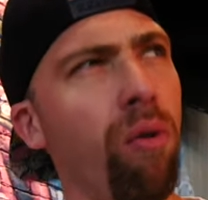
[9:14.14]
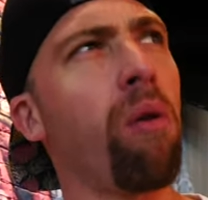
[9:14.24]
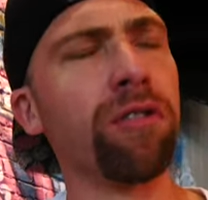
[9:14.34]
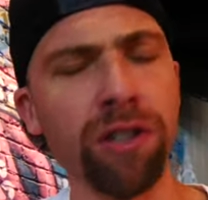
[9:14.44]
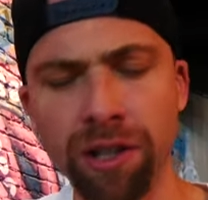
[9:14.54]

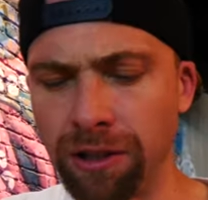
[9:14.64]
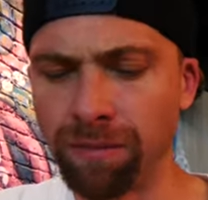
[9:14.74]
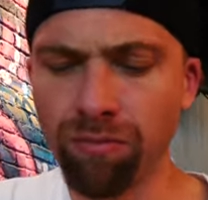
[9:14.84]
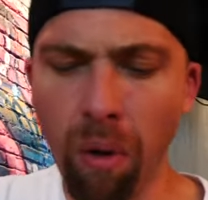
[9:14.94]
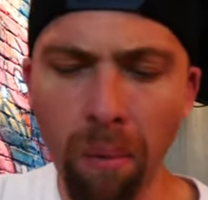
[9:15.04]
Oh, good.
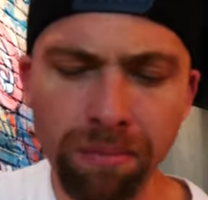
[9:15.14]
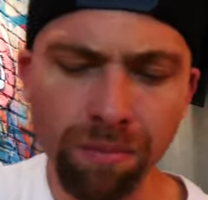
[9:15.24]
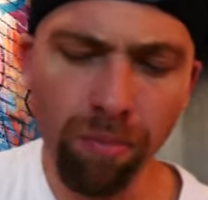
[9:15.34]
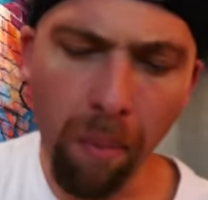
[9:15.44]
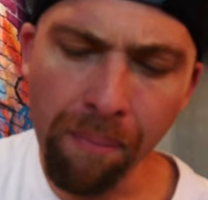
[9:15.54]

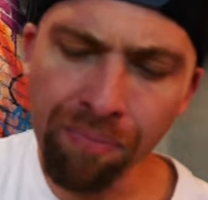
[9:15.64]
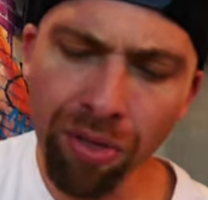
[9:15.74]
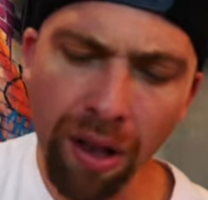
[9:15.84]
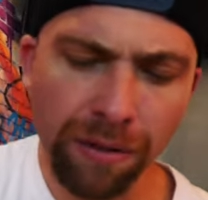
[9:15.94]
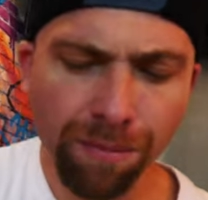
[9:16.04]

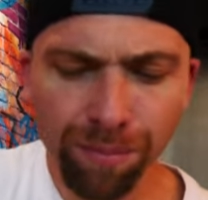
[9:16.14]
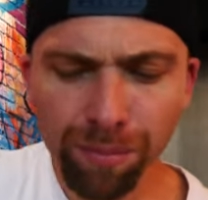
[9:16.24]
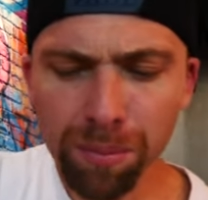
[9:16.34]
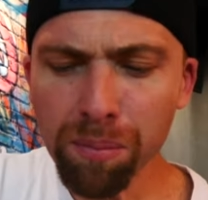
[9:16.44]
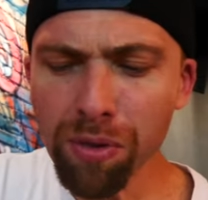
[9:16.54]

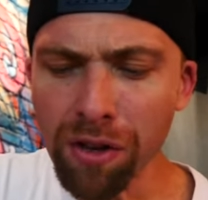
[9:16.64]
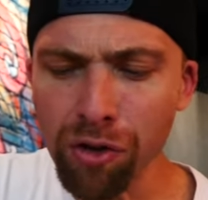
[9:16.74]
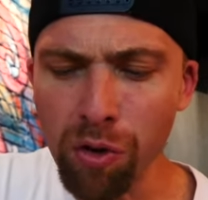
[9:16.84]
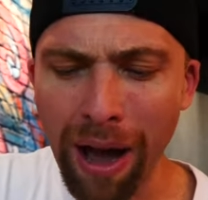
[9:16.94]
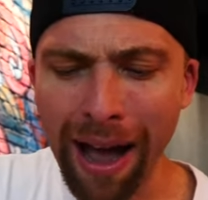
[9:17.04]
Mm-hmm.
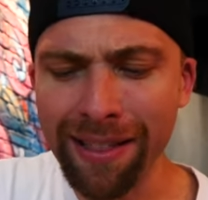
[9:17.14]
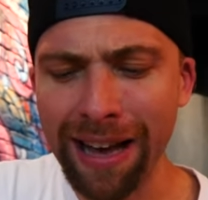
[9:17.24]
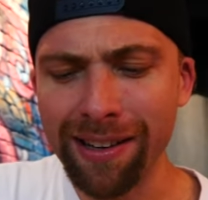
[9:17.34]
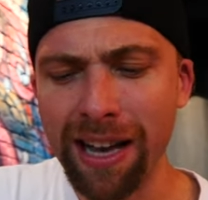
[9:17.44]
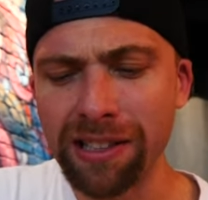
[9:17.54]
So you add
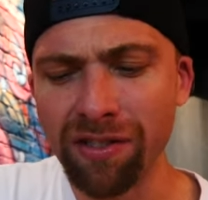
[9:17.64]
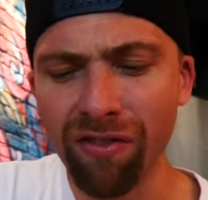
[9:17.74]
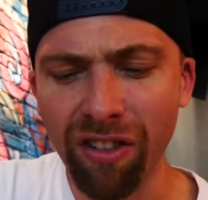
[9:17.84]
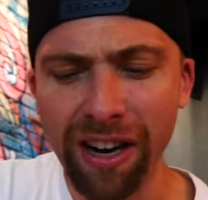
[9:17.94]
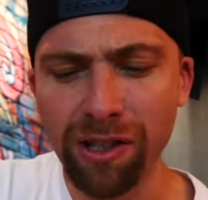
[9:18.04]
that Cajun
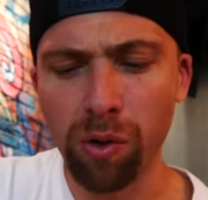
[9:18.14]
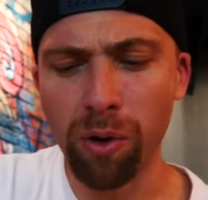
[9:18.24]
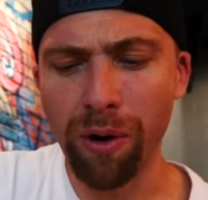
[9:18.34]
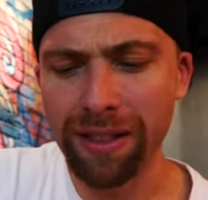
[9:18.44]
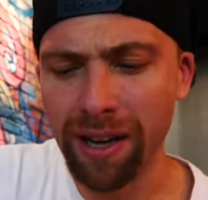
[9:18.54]
flair to
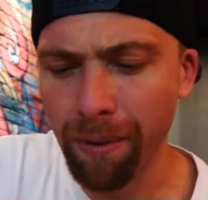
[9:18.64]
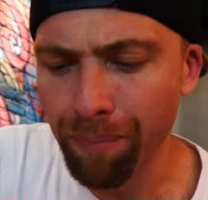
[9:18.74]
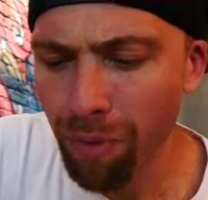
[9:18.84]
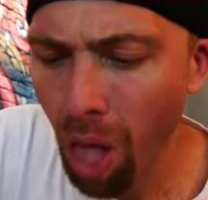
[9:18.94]
it right there.